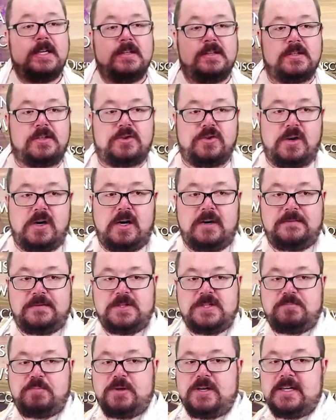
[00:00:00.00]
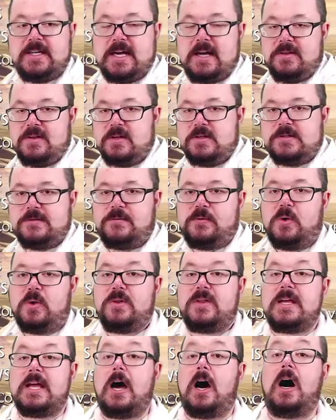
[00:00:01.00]
The craft is putting down those four.
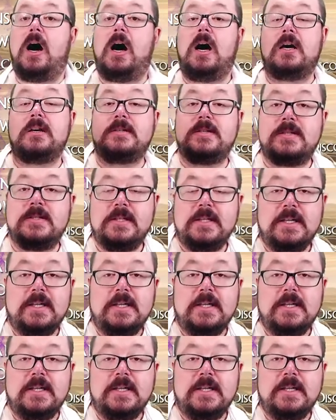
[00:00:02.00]
The art